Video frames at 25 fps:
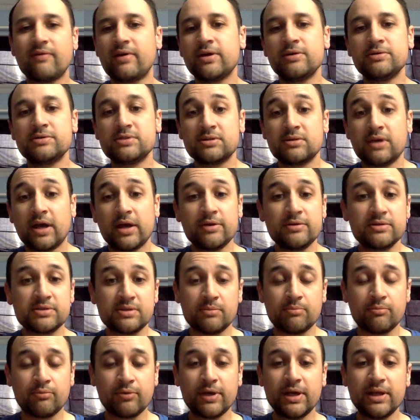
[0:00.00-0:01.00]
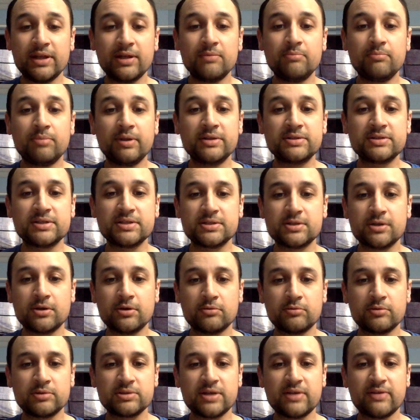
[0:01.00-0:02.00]
I use a preheated pizza
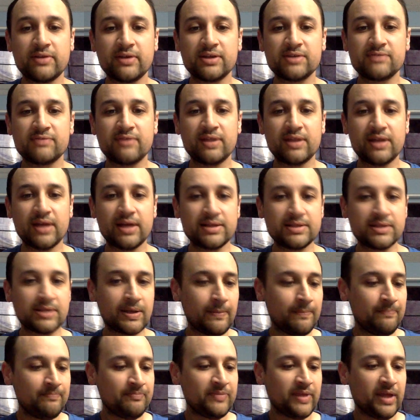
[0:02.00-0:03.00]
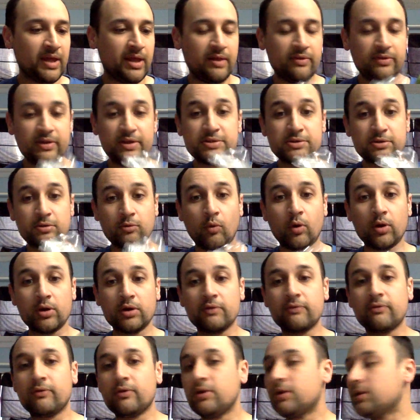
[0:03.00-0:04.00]
stone, which I think is fantastic. These are
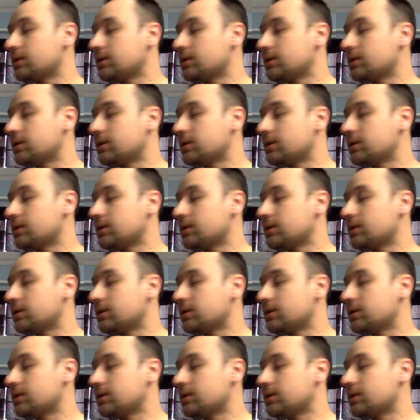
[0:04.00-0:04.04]
wonderful.